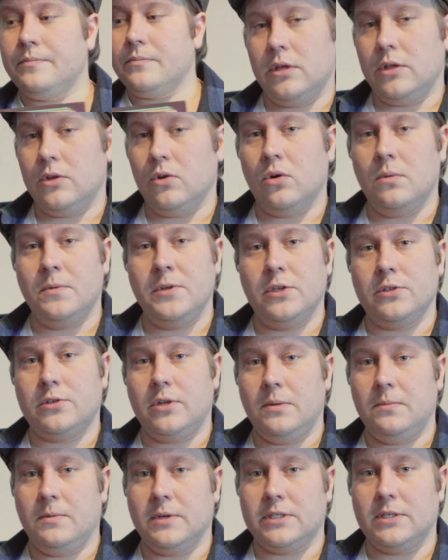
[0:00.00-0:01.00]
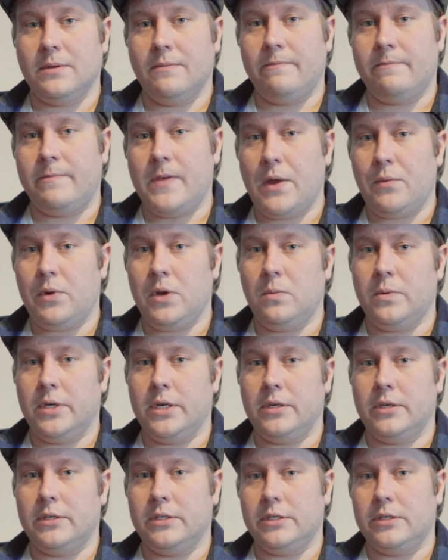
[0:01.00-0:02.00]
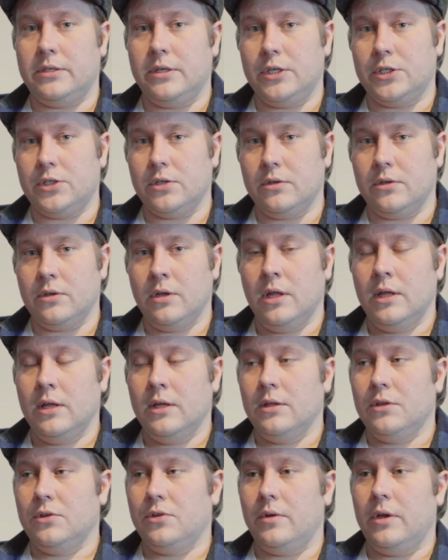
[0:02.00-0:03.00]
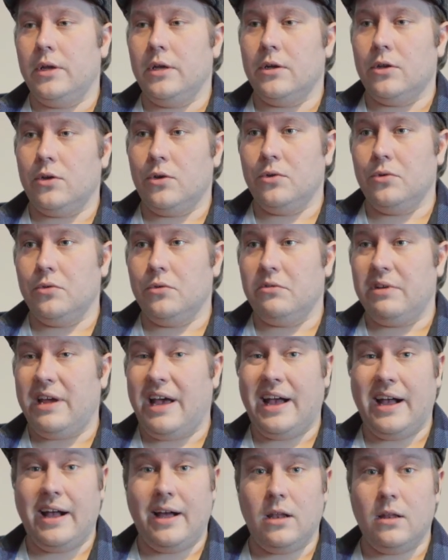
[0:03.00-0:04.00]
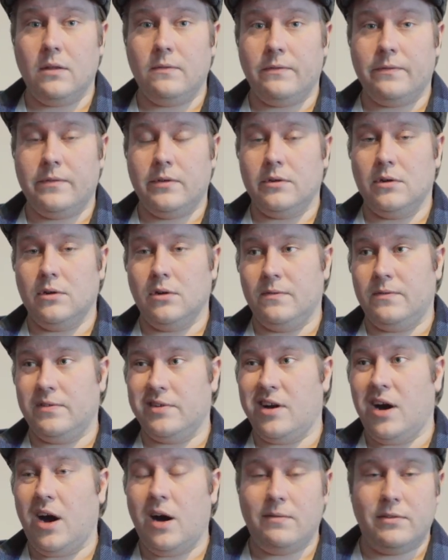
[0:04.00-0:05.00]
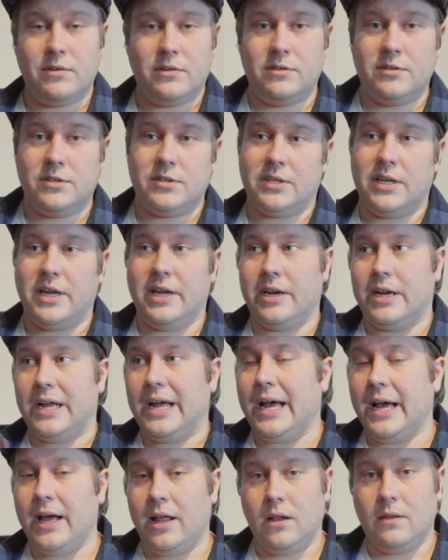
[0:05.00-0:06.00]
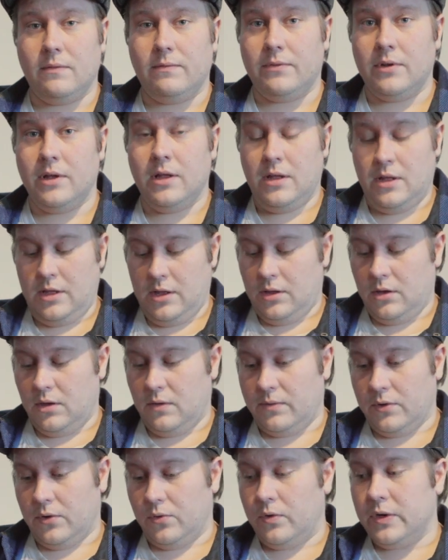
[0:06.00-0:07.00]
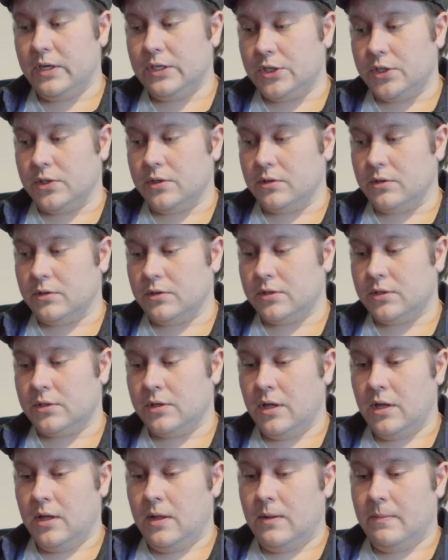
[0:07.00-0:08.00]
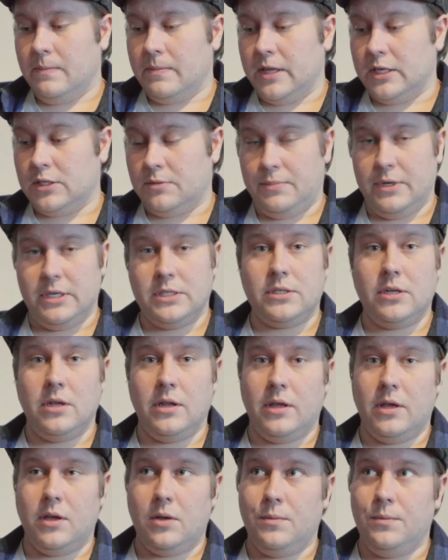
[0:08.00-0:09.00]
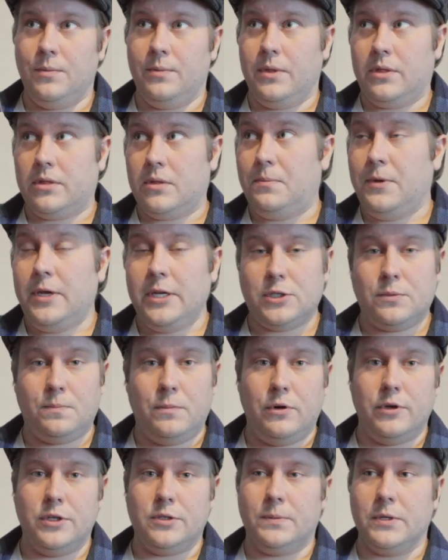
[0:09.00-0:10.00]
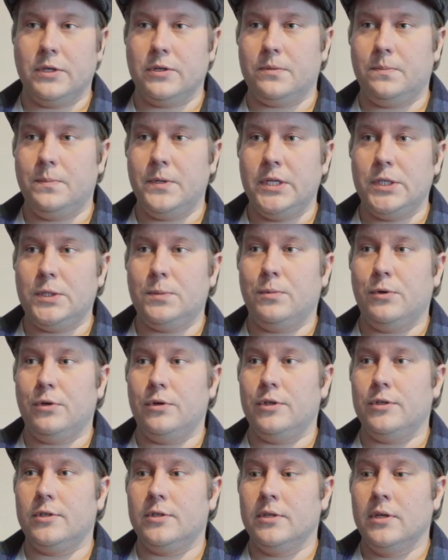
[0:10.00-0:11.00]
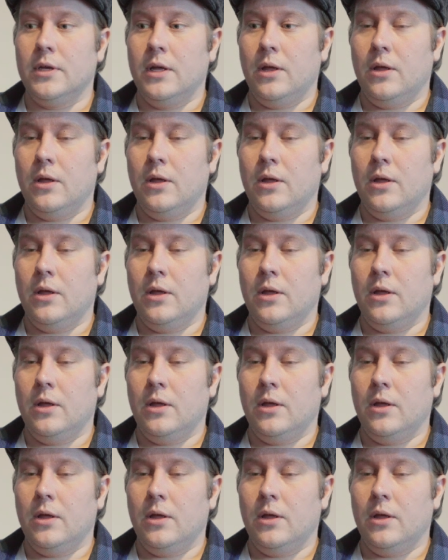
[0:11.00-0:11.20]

It obviously was a very weird decision to include half of covers and half of originals, especially with the Beach Boys, because Beach Boys